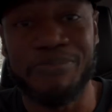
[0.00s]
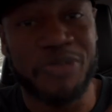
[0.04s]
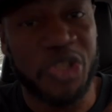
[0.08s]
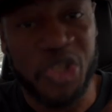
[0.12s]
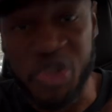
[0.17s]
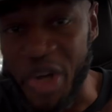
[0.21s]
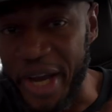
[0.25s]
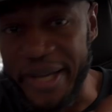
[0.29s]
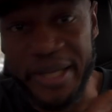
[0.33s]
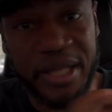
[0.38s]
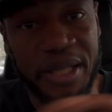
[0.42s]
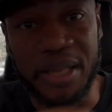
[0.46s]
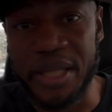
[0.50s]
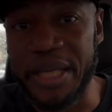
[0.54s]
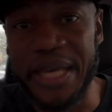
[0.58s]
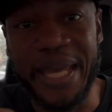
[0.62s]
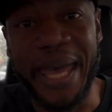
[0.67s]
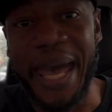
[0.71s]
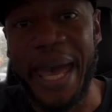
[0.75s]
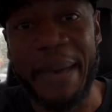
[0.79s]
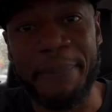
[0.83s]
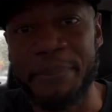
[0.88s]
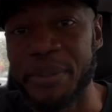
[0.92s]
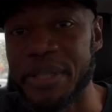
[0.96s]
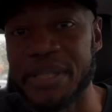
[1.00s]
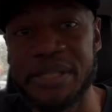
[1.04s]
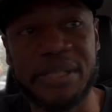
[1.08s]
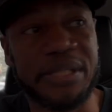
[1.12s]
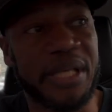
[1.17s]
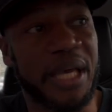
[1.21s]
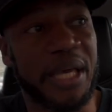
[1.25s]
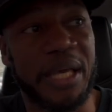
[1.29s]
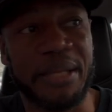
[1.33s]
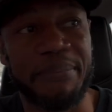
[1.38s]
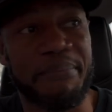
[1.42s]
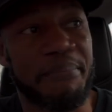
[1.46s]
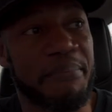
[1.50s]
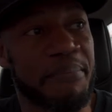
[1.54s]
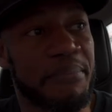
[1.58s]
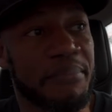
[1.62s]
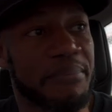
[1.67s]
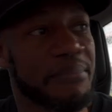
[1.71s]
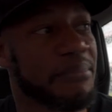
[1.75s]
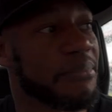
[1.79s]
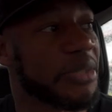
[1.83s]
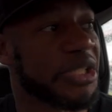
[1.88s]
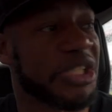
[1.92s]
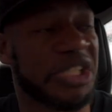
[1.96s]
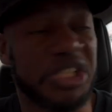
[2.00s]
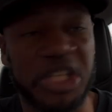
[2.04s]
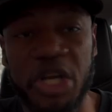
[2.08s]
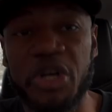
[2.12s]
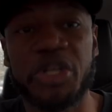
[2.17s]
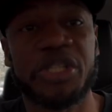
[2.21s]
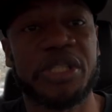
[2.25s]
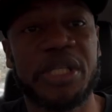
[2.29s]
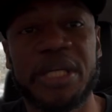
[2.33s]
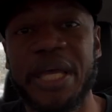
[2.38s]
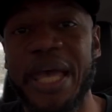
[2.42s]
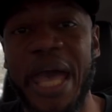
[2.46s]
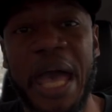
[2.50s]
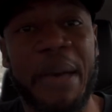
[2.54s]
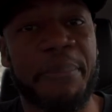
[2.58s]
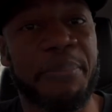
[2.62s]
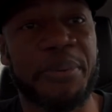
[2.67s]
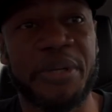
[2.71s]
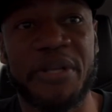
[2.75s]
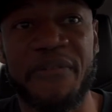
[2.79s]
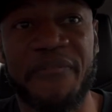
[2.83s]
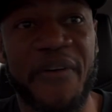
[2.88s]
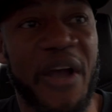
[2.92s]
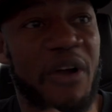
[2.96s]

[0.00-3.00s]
strikingly happens, something mysteriously happened.